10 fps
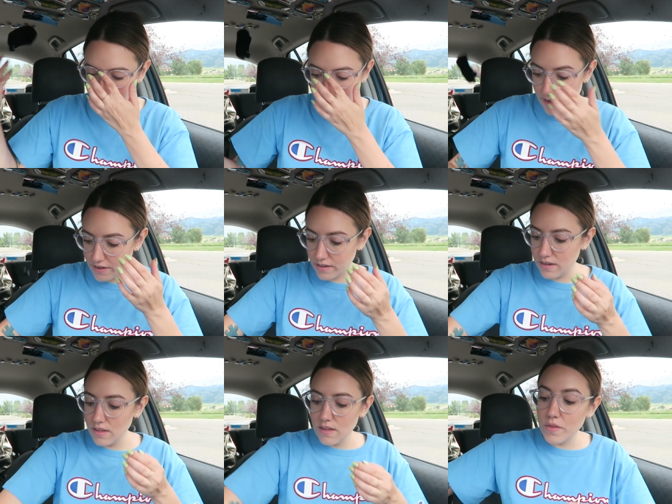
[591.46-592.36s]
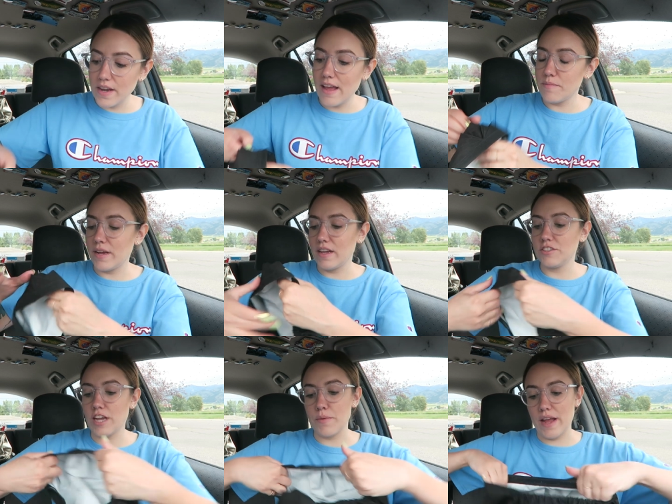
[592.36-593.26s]
Get out of here. Oh, and then I have
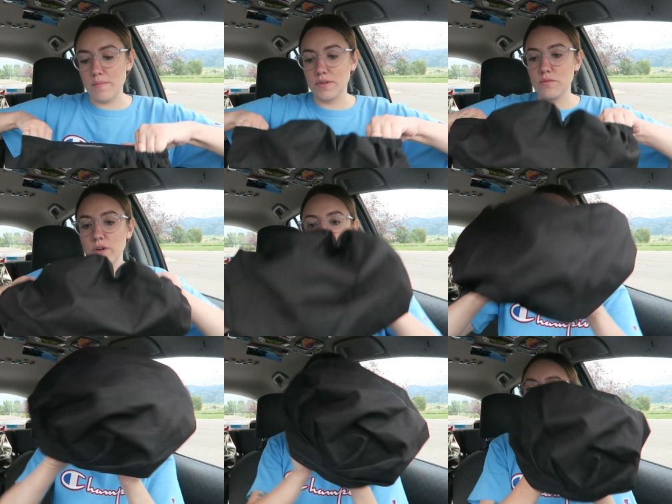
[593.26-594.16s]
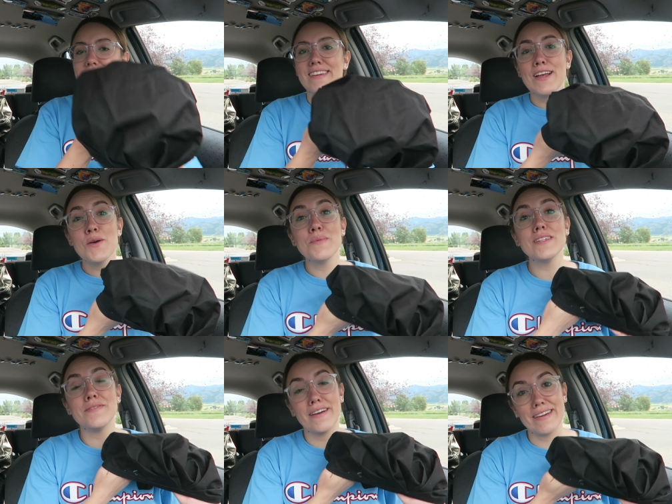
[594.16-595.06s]
my shower cap, which It
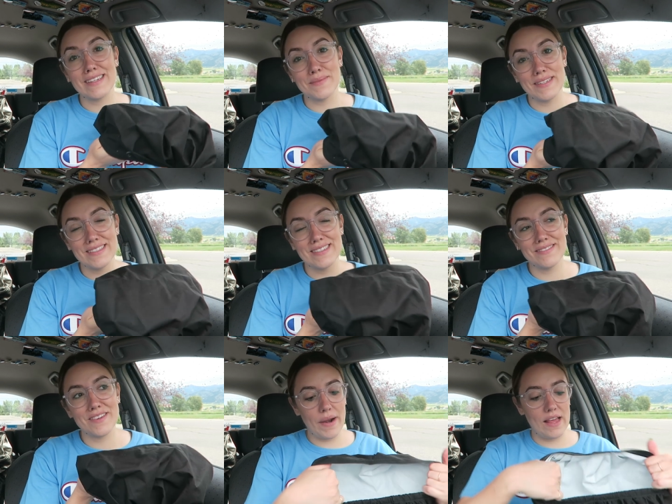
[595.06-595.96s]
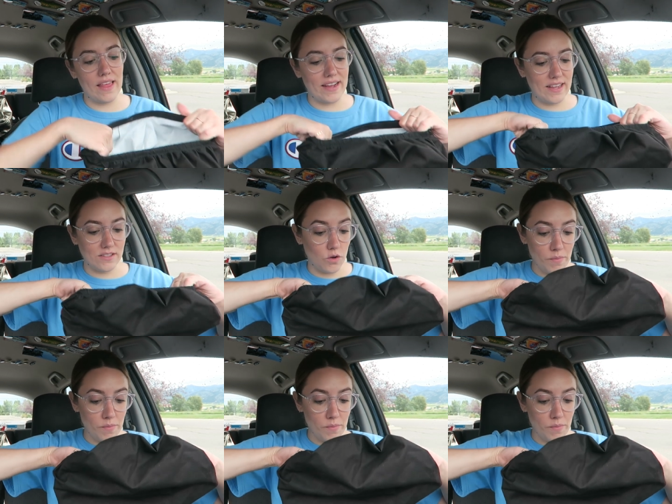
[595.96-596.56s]
was very expensive, but I like it.